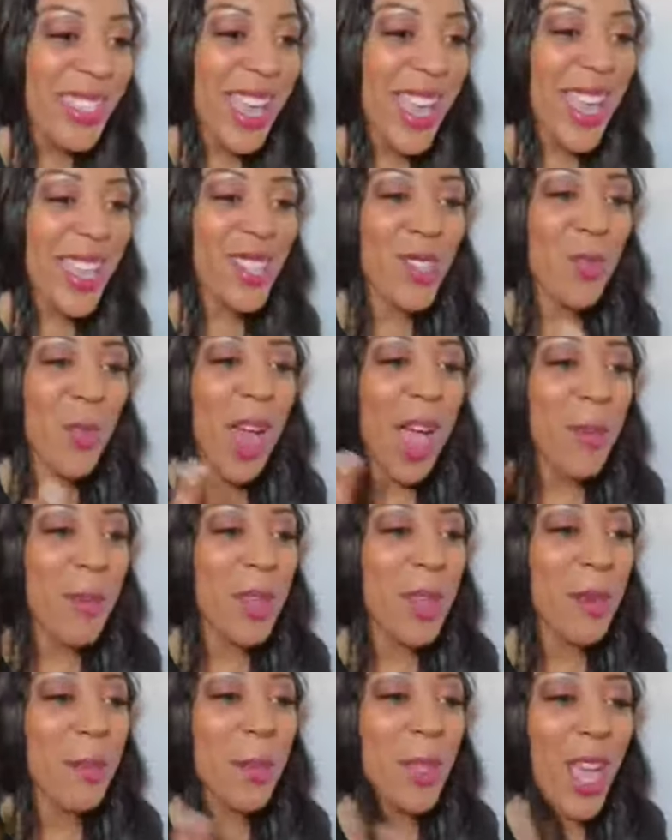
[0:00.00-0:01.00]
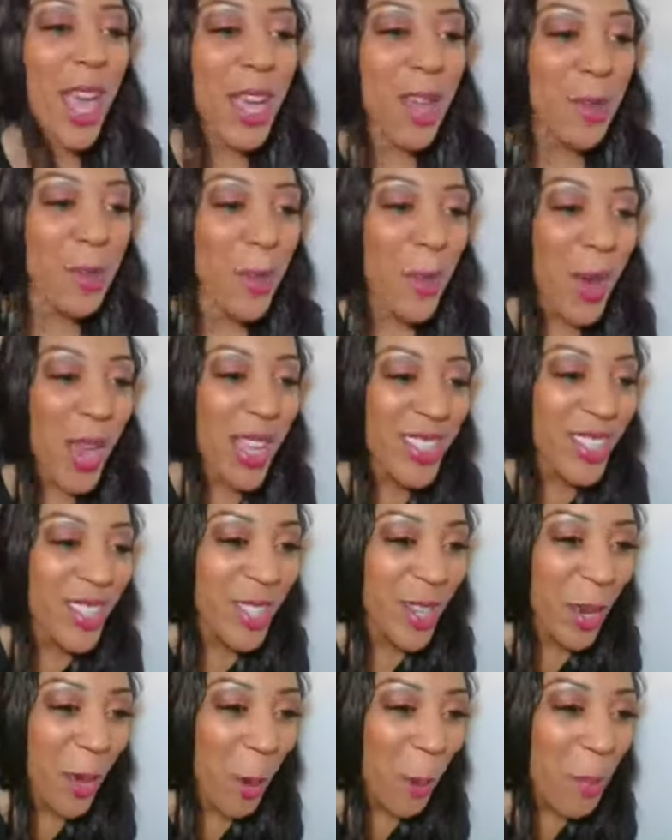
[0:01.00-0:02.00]
Yes, Robbie, applying
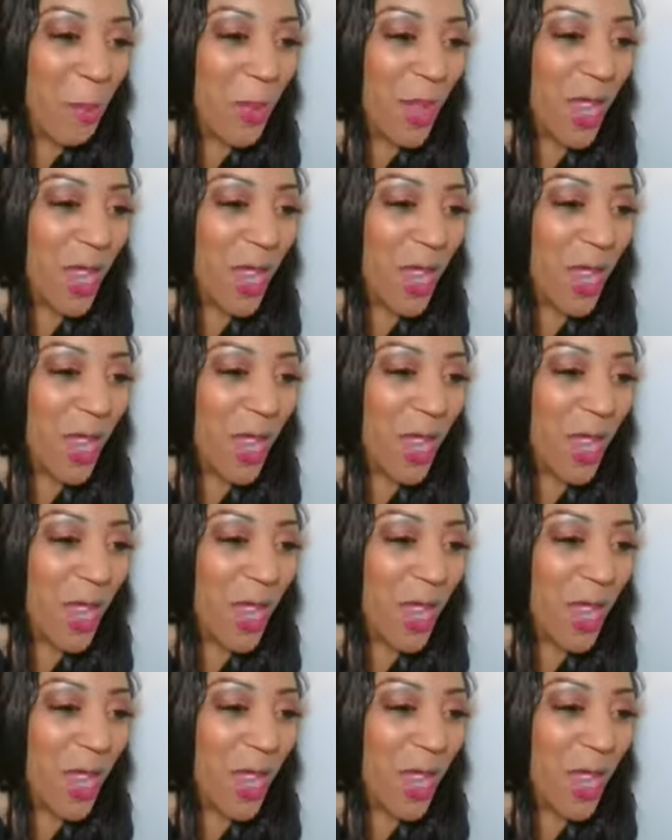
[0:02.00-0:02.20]
pressure.